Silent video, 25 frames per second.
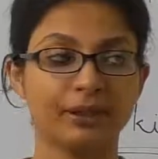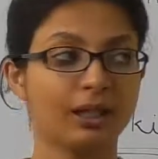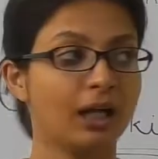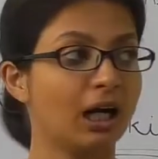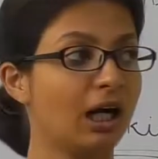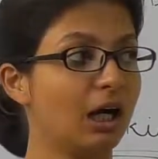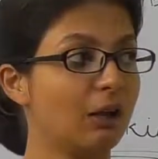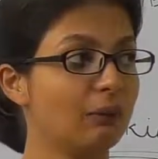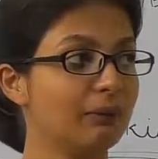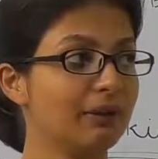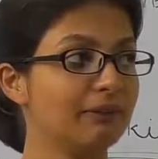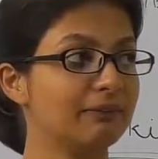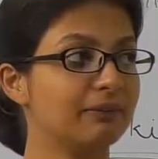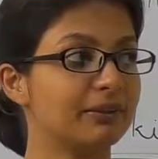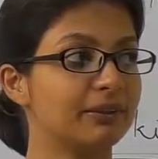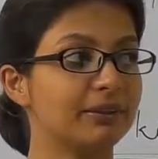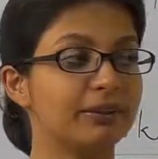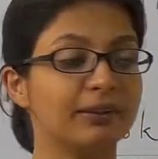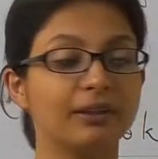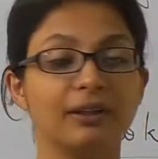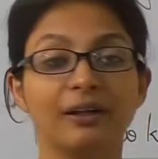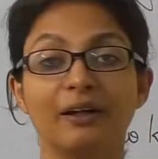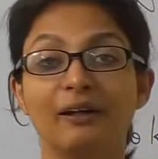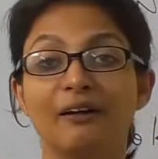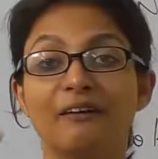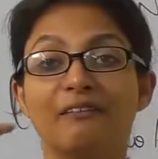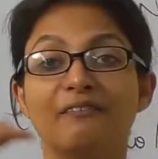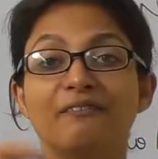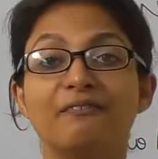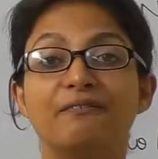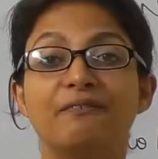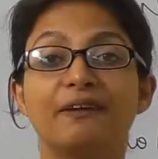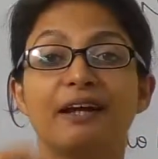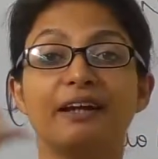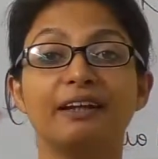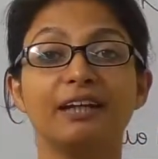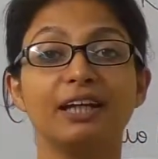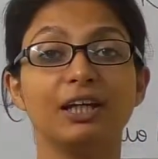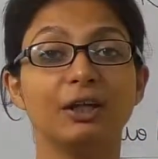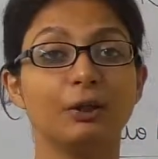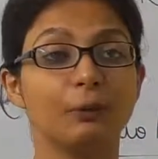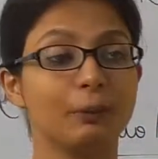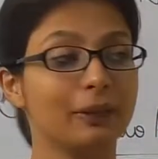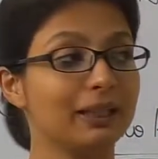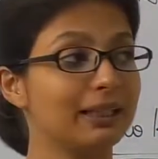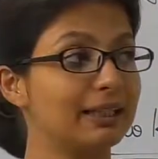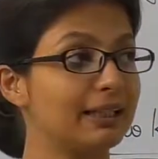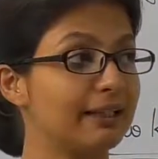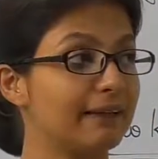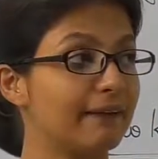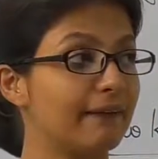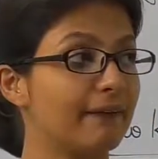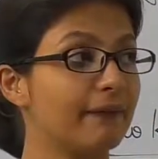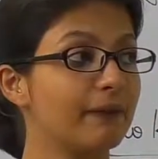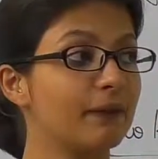However, very quickly,